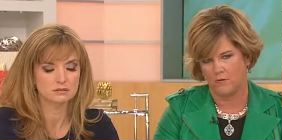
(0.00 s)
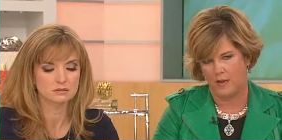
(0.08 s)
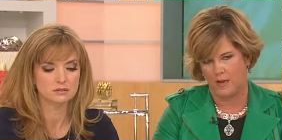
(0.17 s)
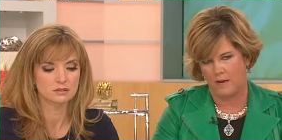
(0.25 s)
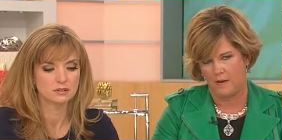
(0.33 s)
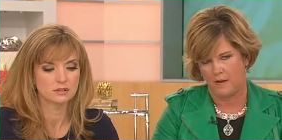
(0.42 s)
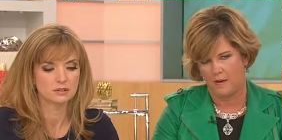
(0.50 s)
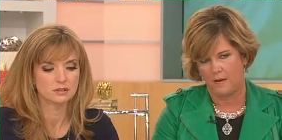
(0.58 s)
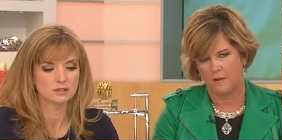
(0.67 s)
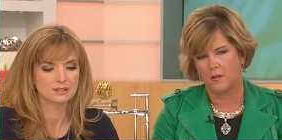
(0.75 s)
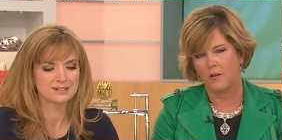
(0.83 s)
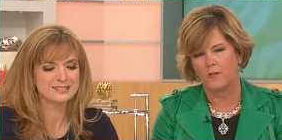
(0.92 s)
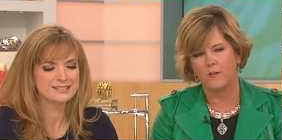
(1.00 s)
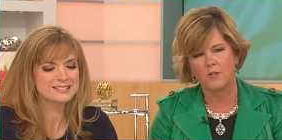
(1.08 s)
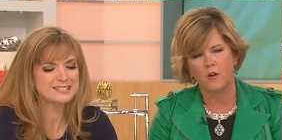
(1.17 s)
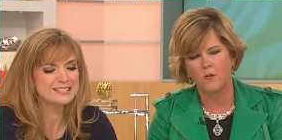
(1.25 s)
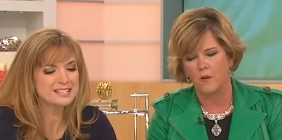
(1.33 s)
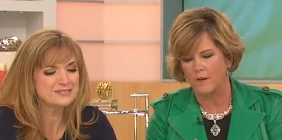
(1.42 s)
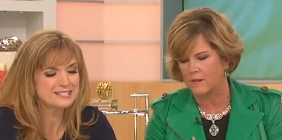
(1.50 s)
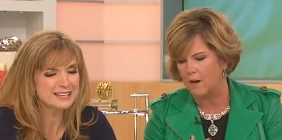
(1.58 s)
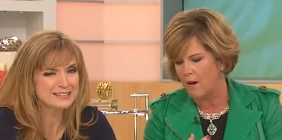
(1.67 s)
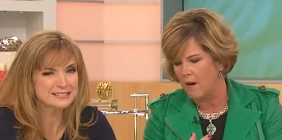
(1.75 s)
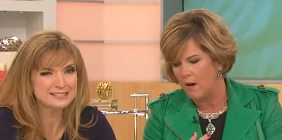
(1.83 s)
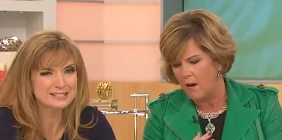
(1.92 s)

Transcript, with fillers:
Speaker 1: right? Because this isn't even technically